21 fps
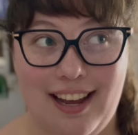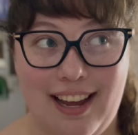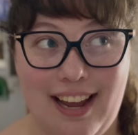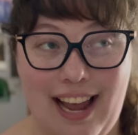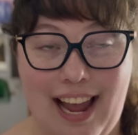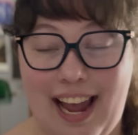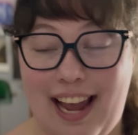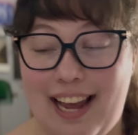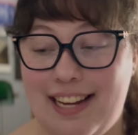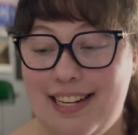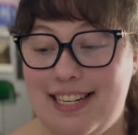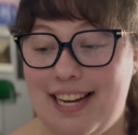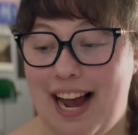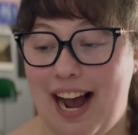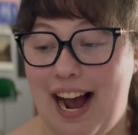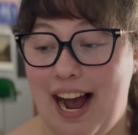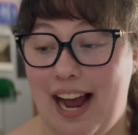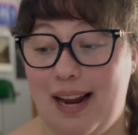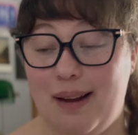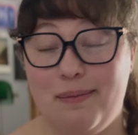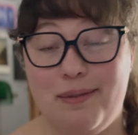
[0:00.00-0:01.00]
and
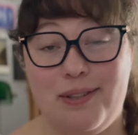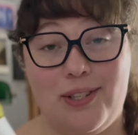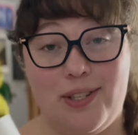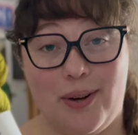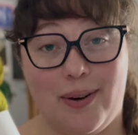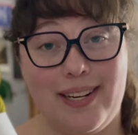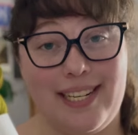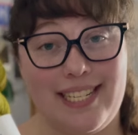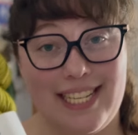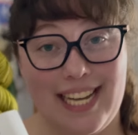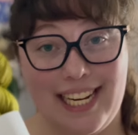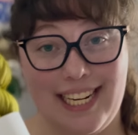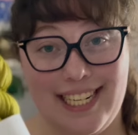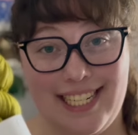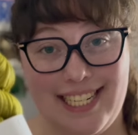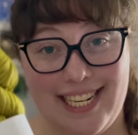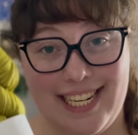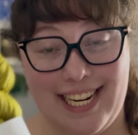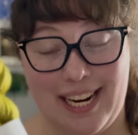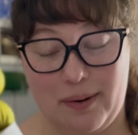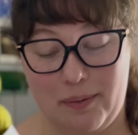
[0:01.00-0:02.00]
I am so excited
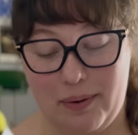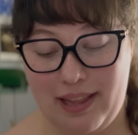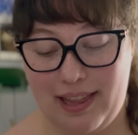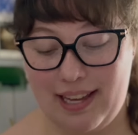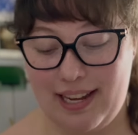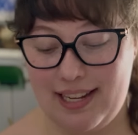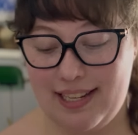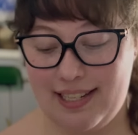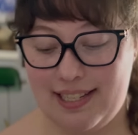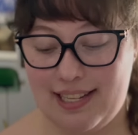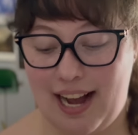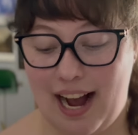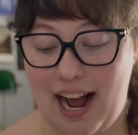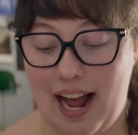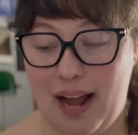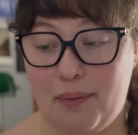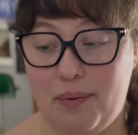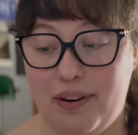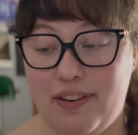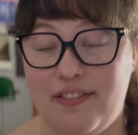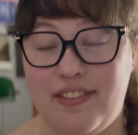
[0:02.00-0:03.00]
to knit with this.
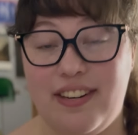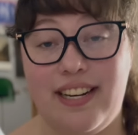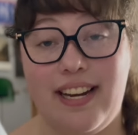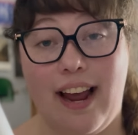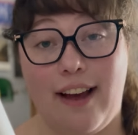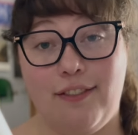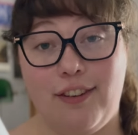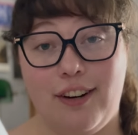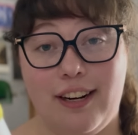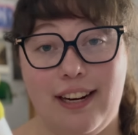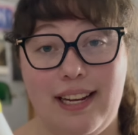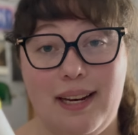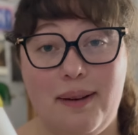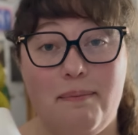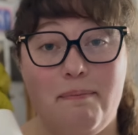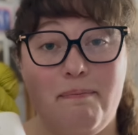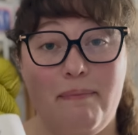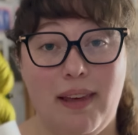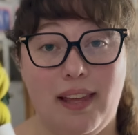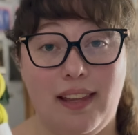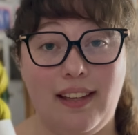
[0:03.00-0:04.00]
I would have never in a
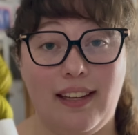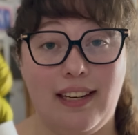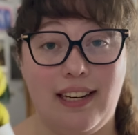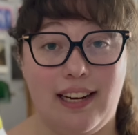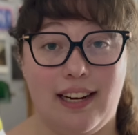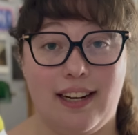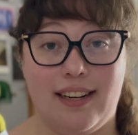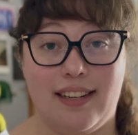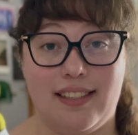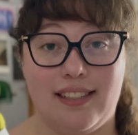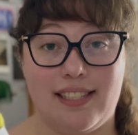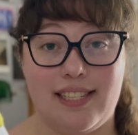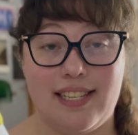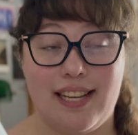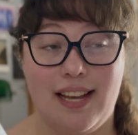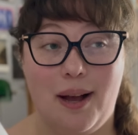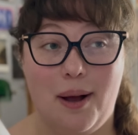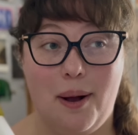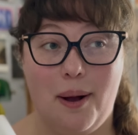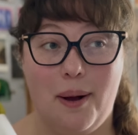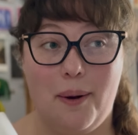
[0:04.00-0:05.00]
million years
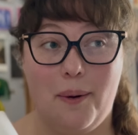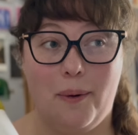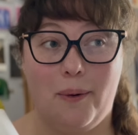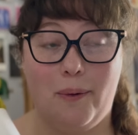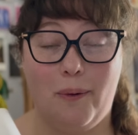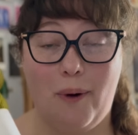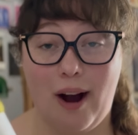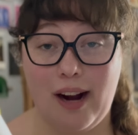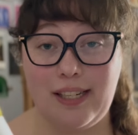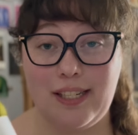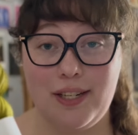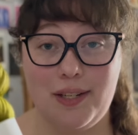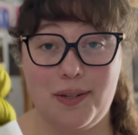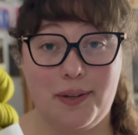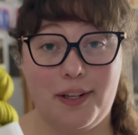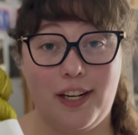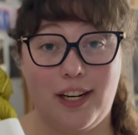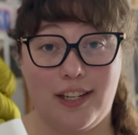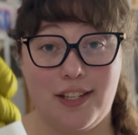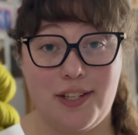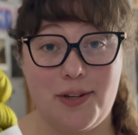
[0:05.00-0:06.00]
walked into a
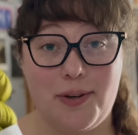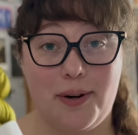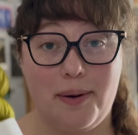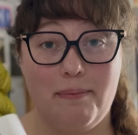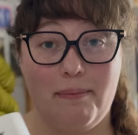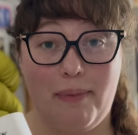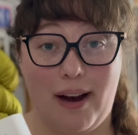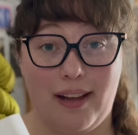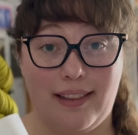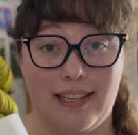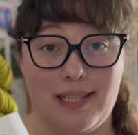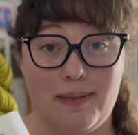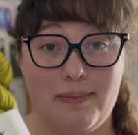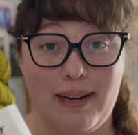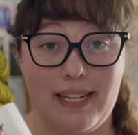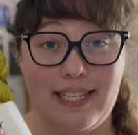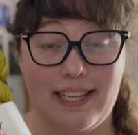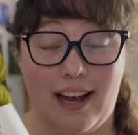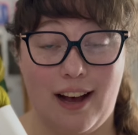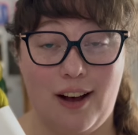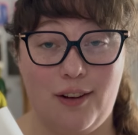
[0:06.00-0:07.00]
yarn store and bought this
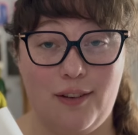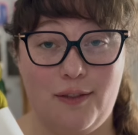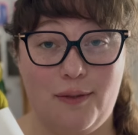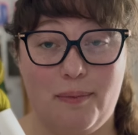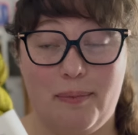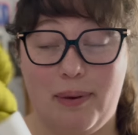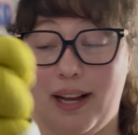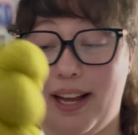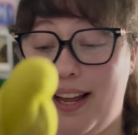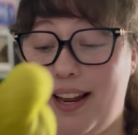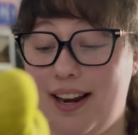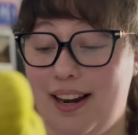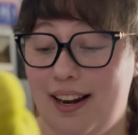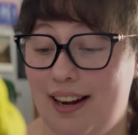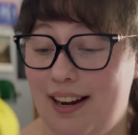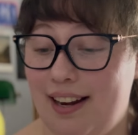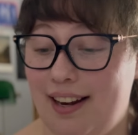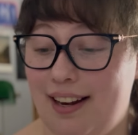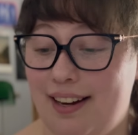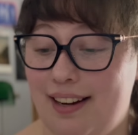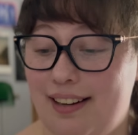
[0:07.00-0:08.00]
myself, but
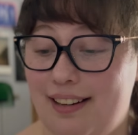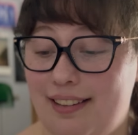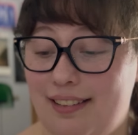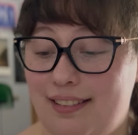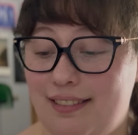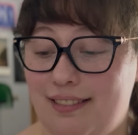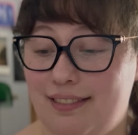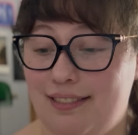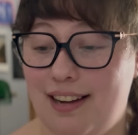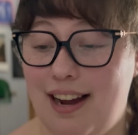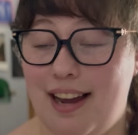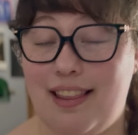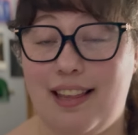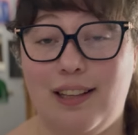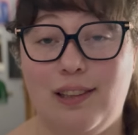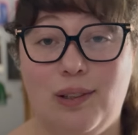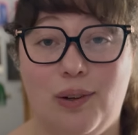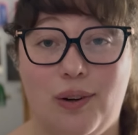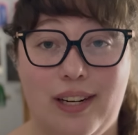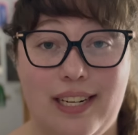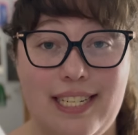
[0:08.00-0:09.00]
I
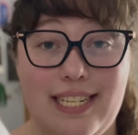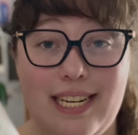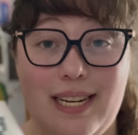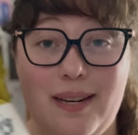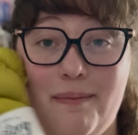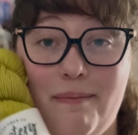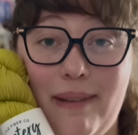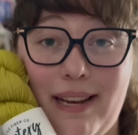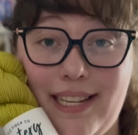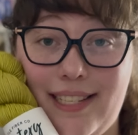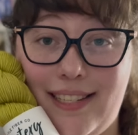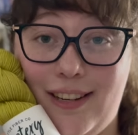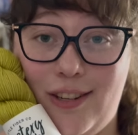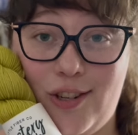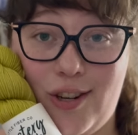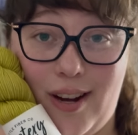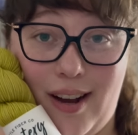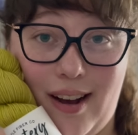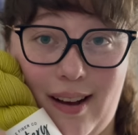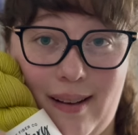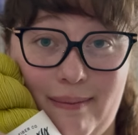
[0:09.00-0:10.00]
think Lauren did an amazing
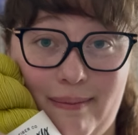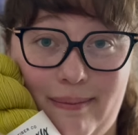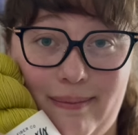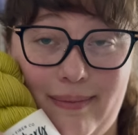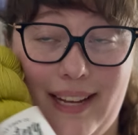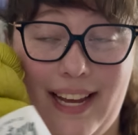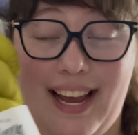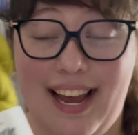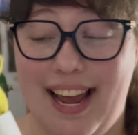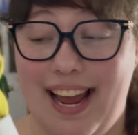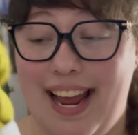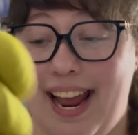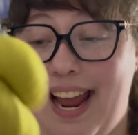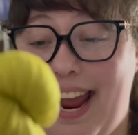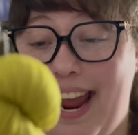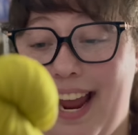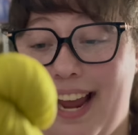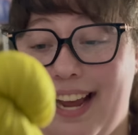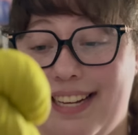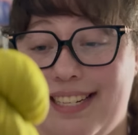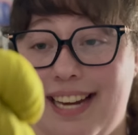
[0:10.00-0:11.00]
job,
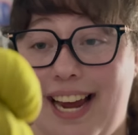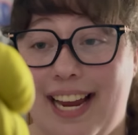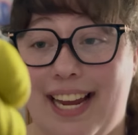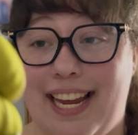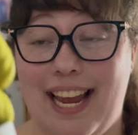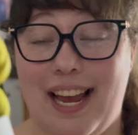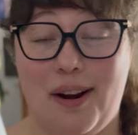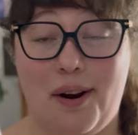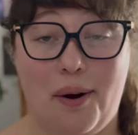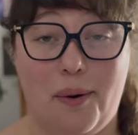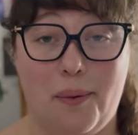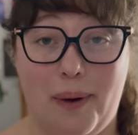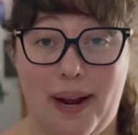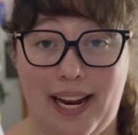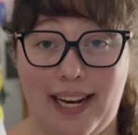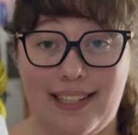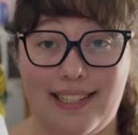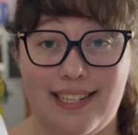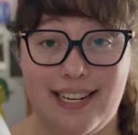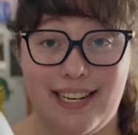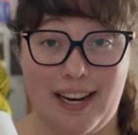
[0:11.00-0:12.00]
and I cannot
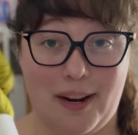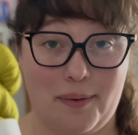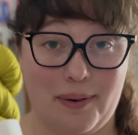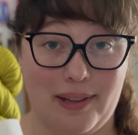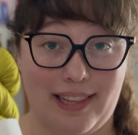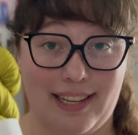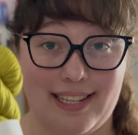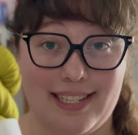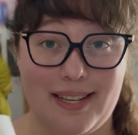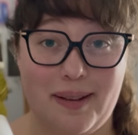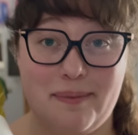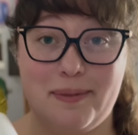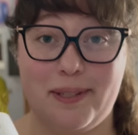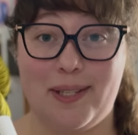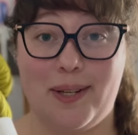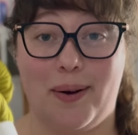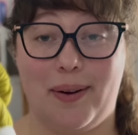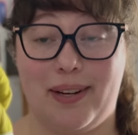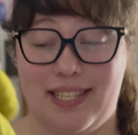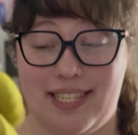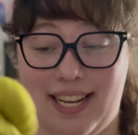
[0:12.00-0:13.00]
wait to knit with this. I'm
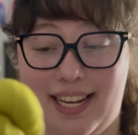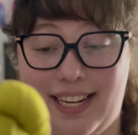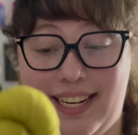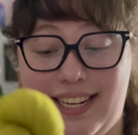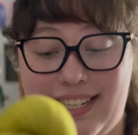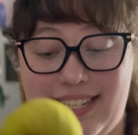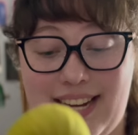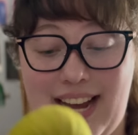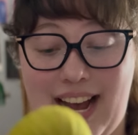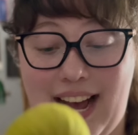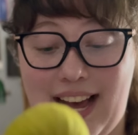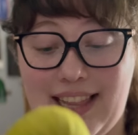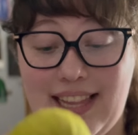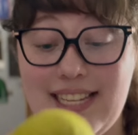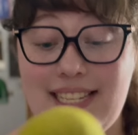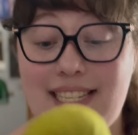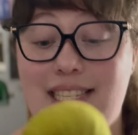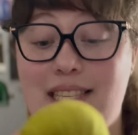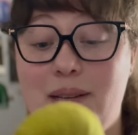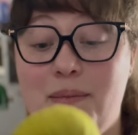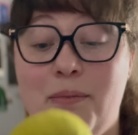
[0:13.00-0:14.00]
so excited.
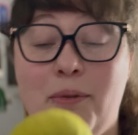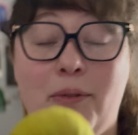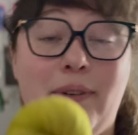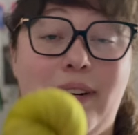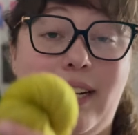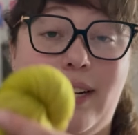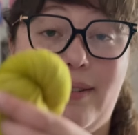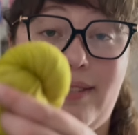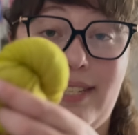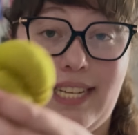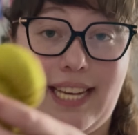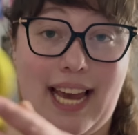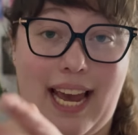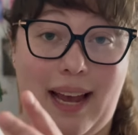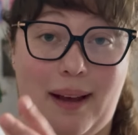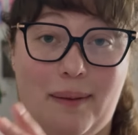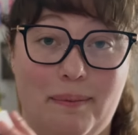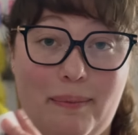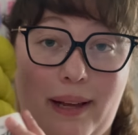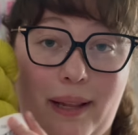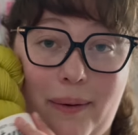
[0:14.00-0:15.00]
This is the Merino
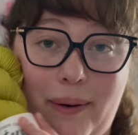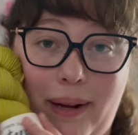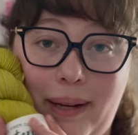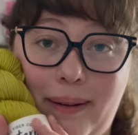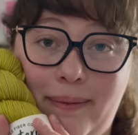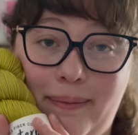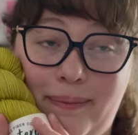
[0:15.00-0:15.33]
DK, by the way.